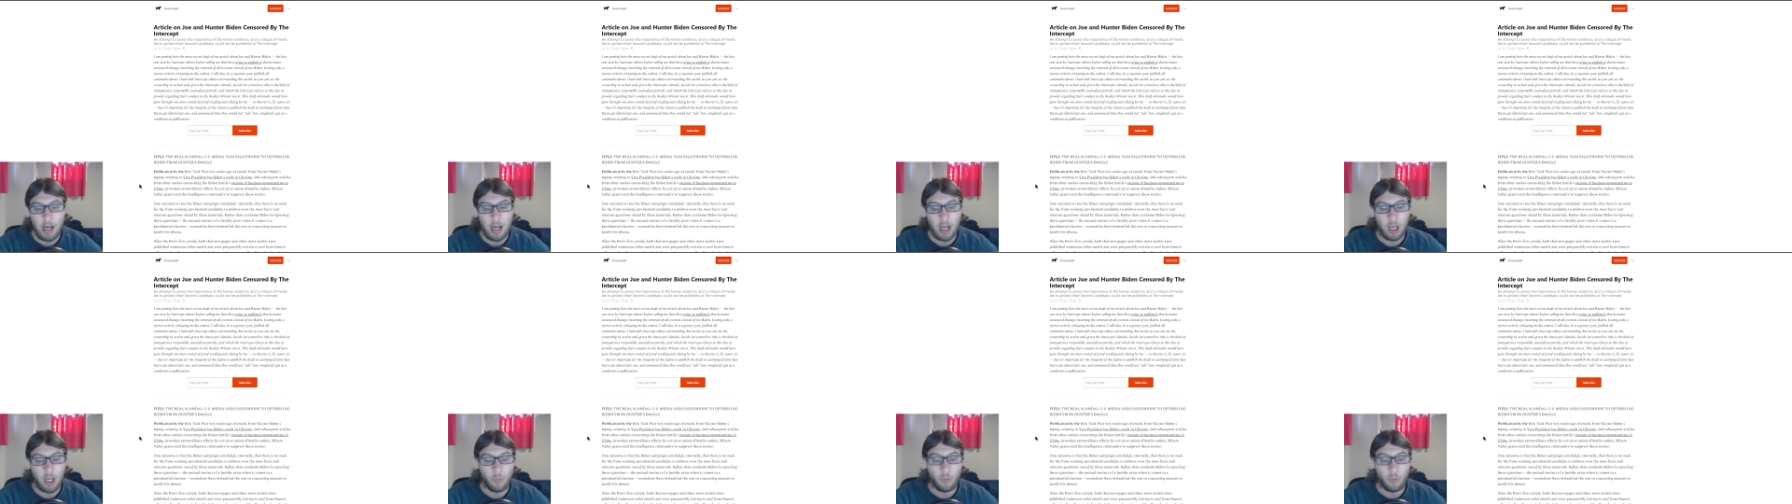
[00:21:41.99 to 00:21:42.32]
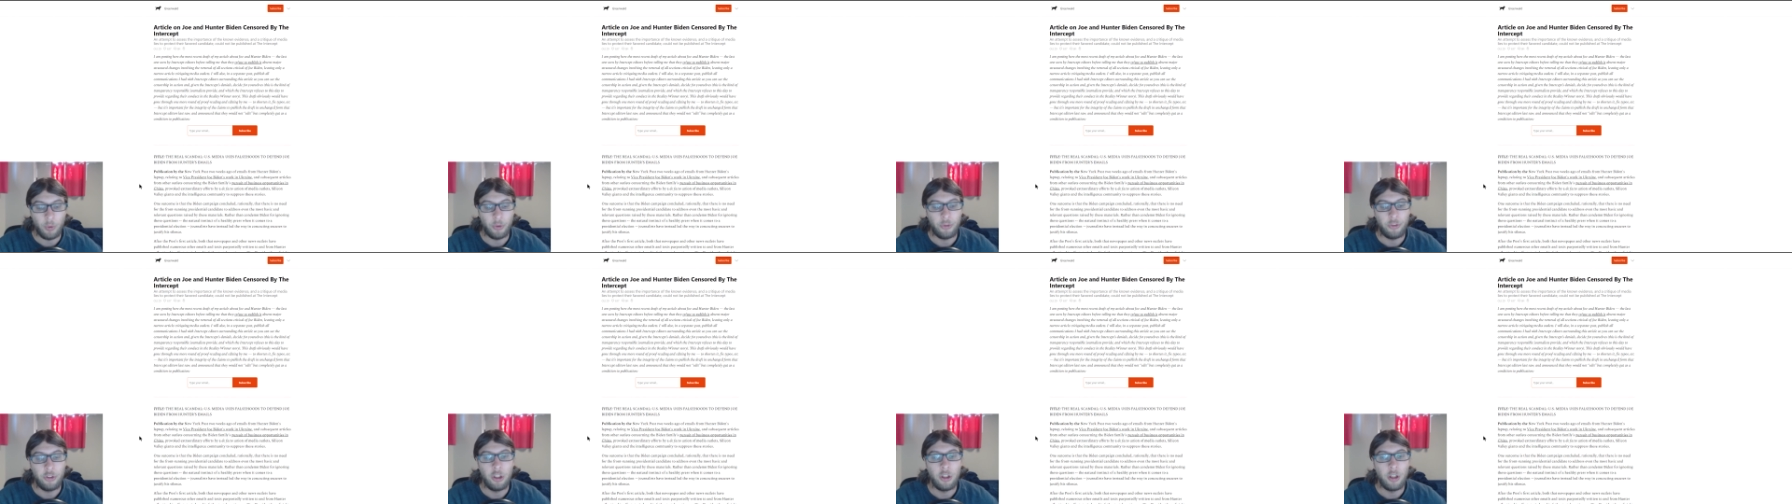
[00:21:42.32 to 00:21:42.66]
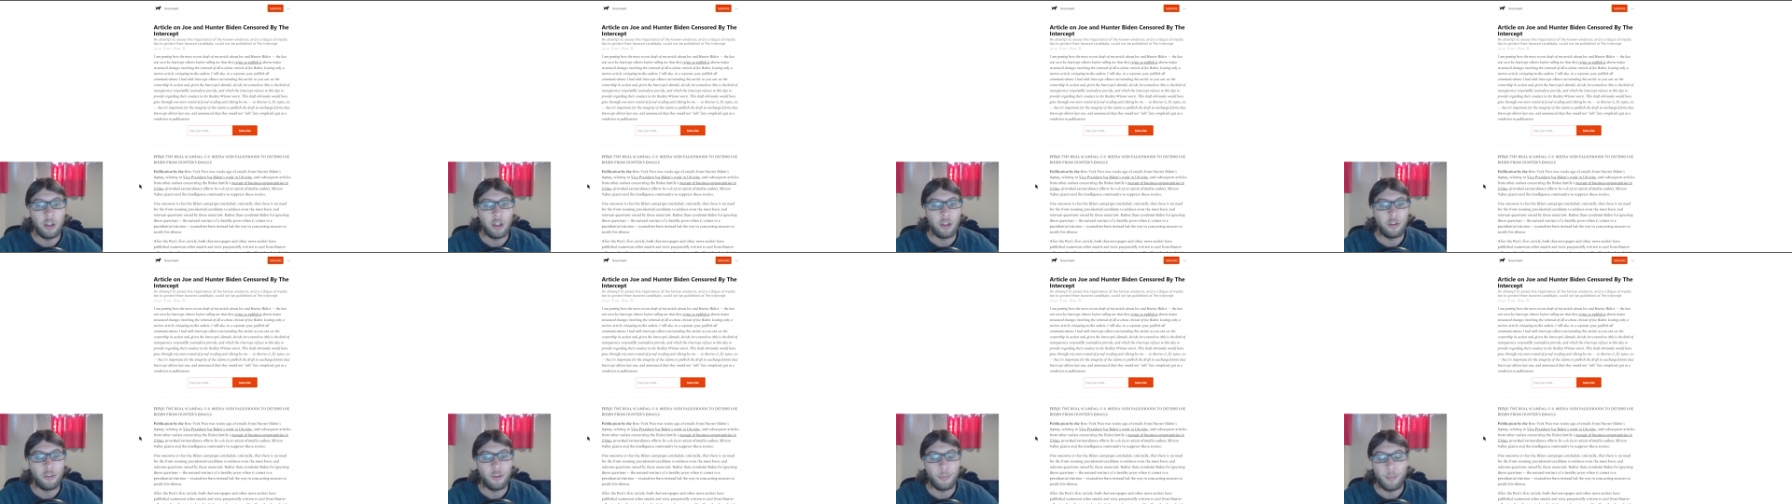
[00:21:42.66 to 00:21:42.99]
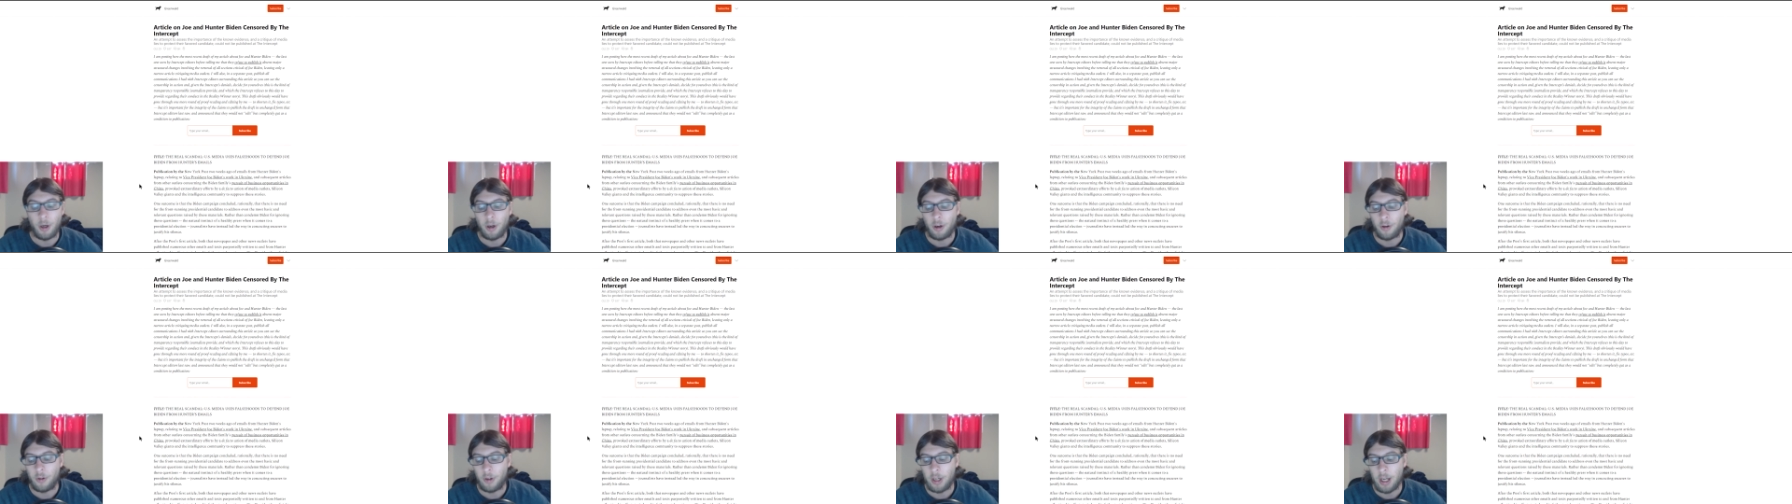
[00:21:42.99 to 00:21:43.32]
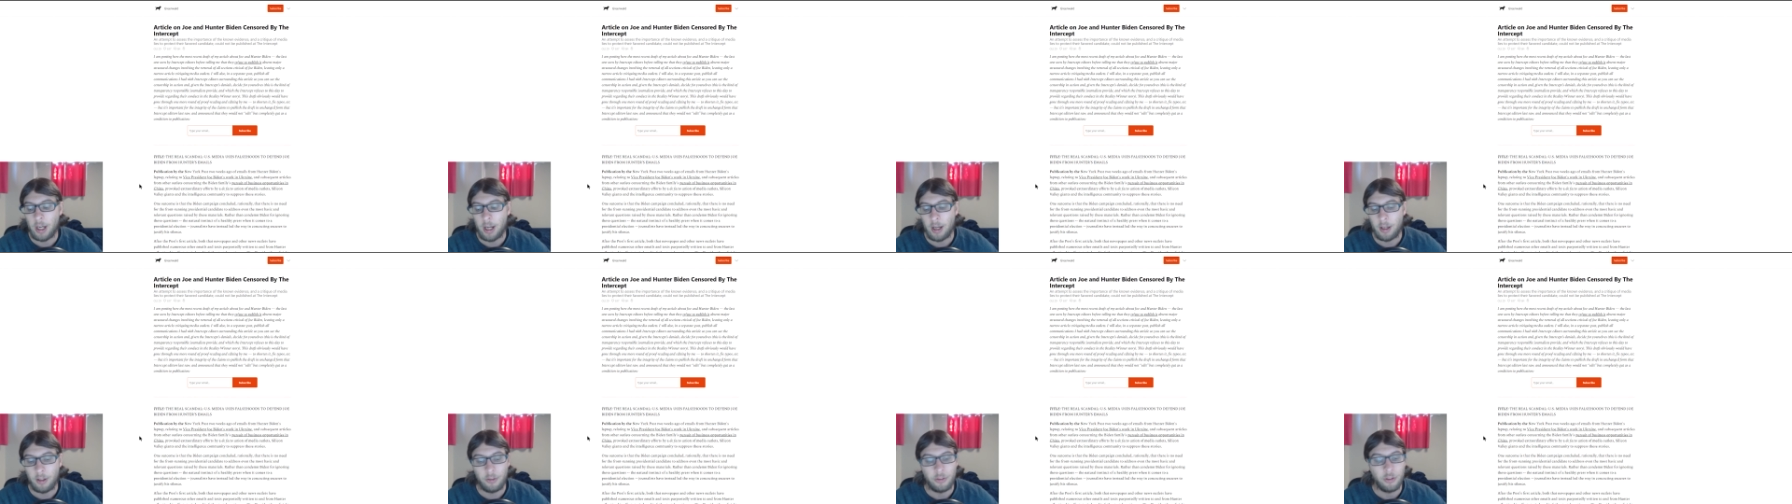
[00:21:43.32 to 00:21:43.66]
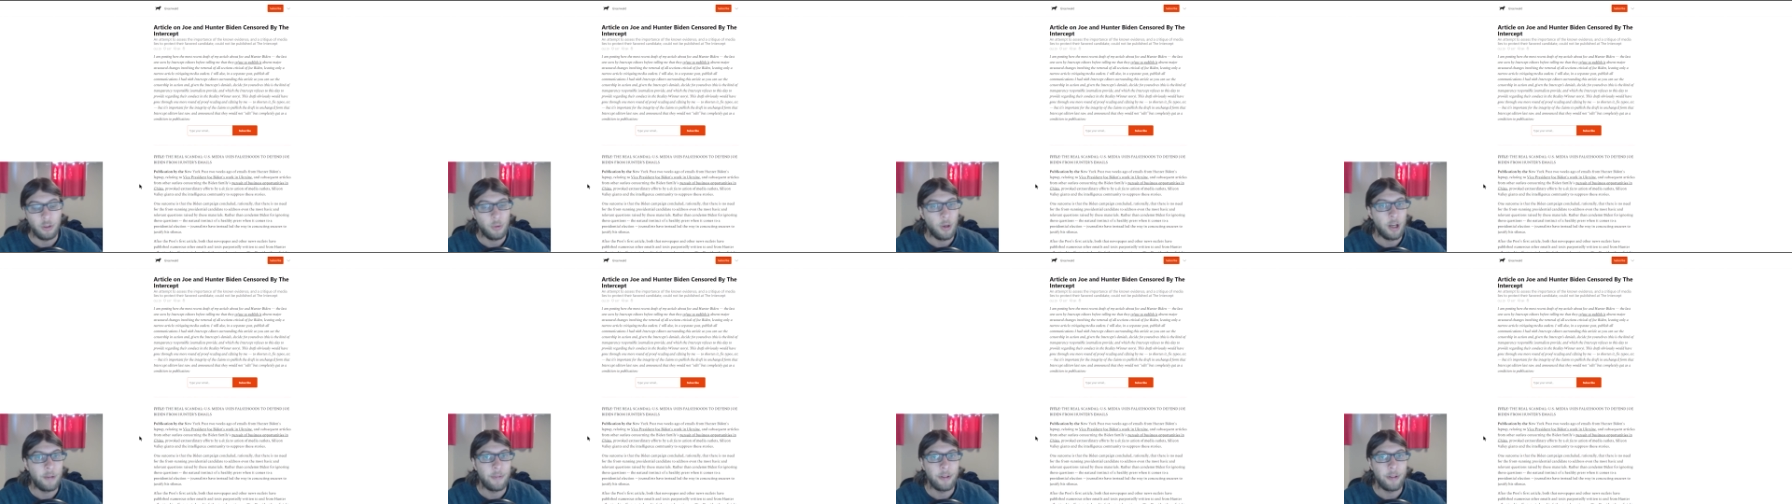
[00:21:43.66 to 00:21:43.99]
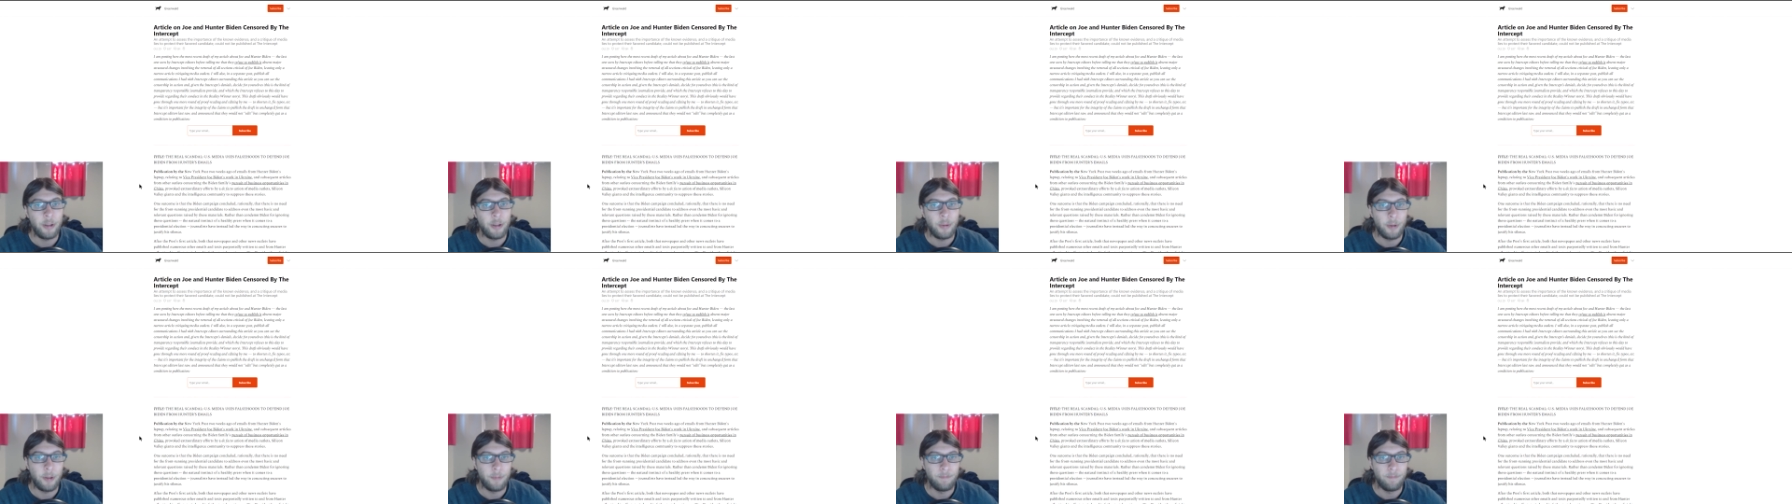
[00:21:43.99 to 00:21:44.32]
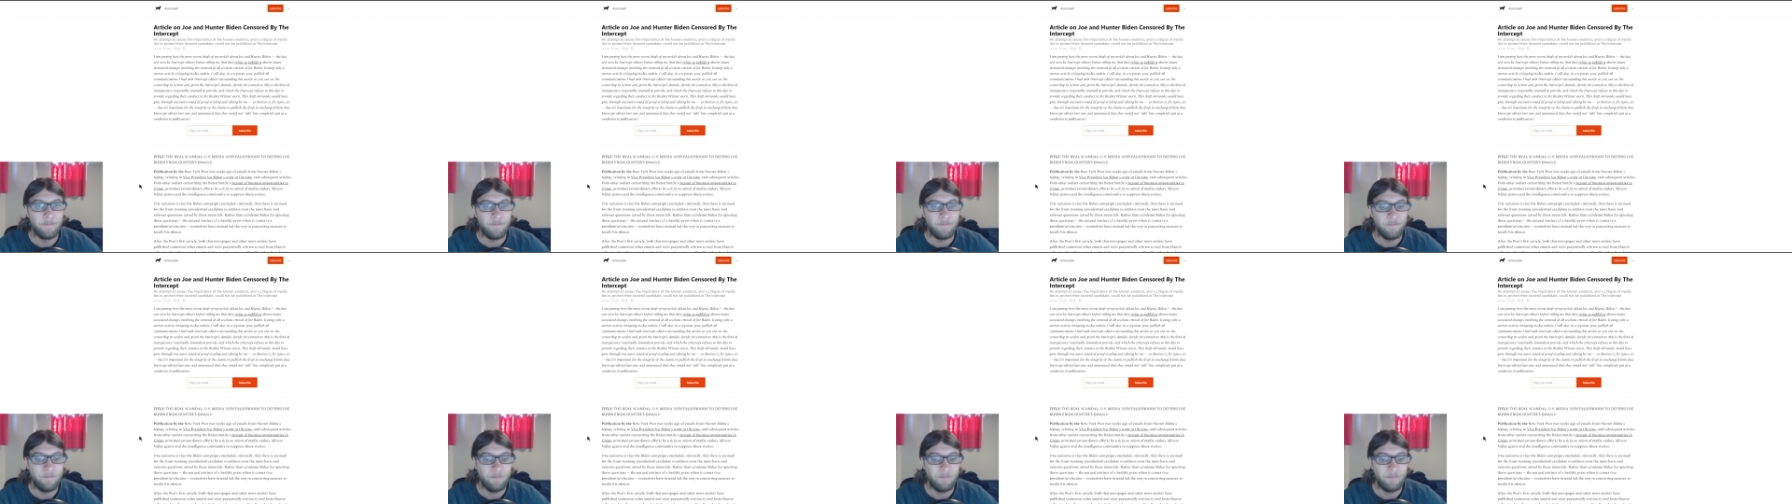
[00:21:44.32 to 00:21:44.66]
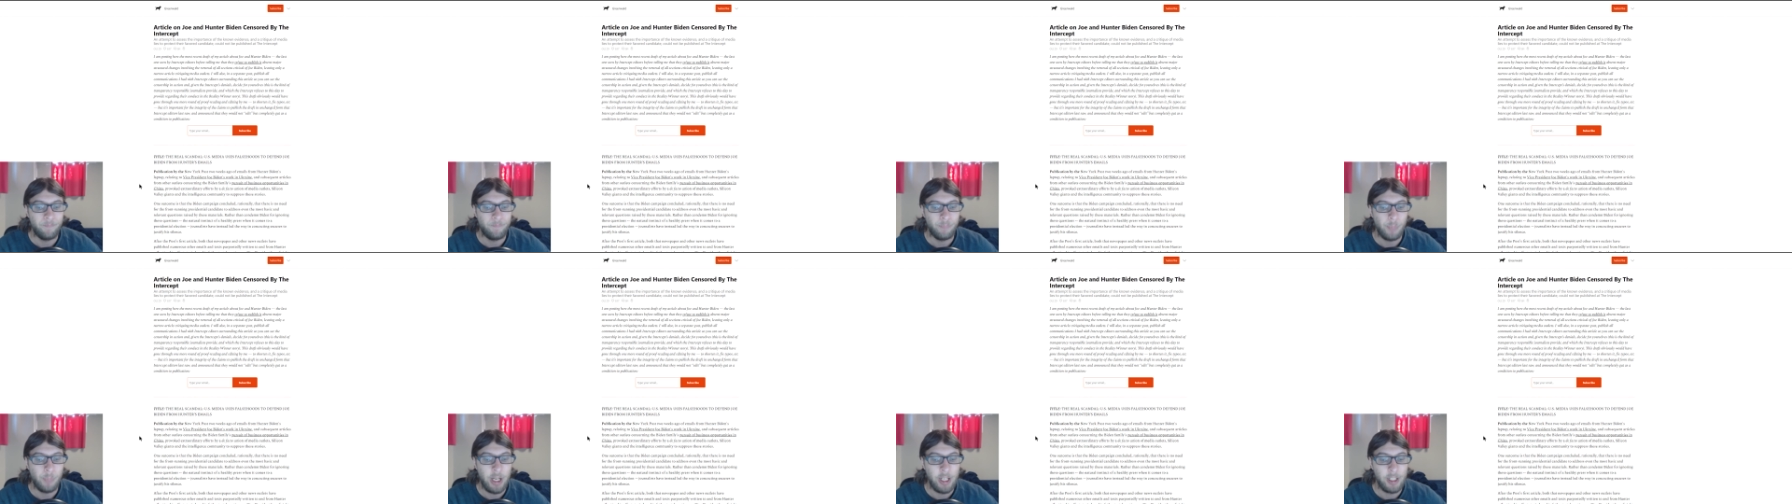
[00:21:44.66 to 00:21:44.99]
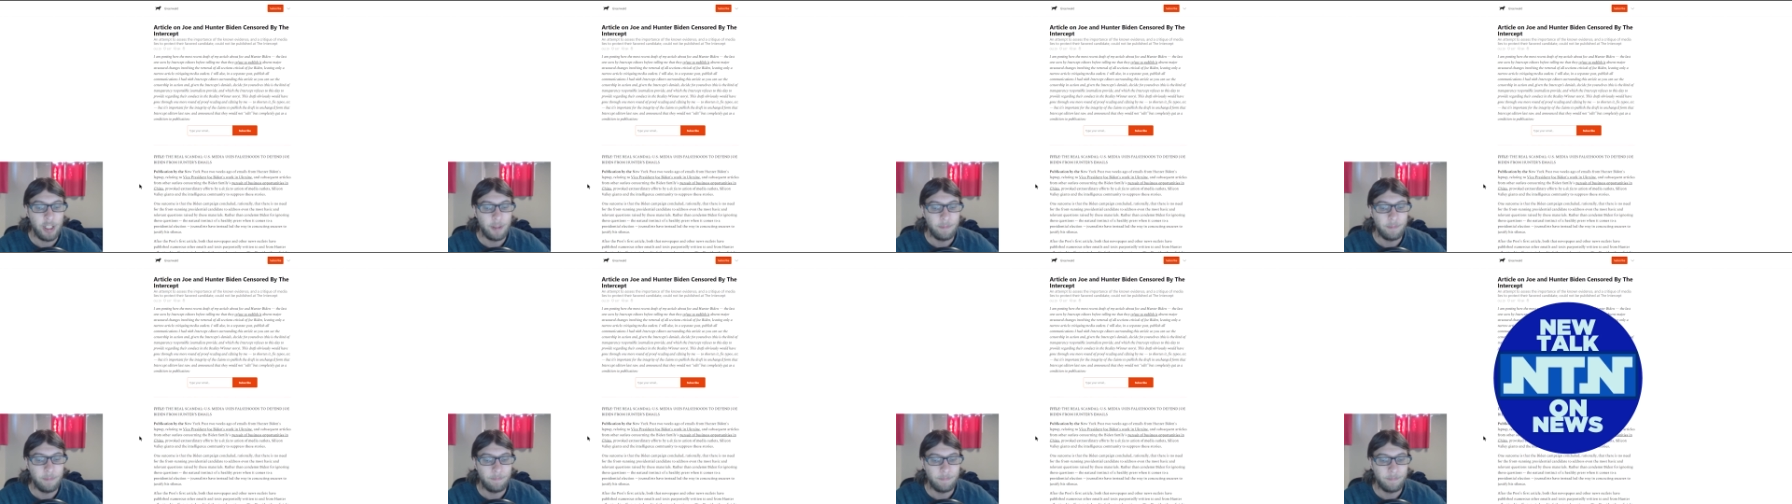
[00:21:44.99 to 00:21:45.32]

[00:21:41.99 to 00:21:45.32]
I will see you then tomorrow, guys. You have a good one. Bye.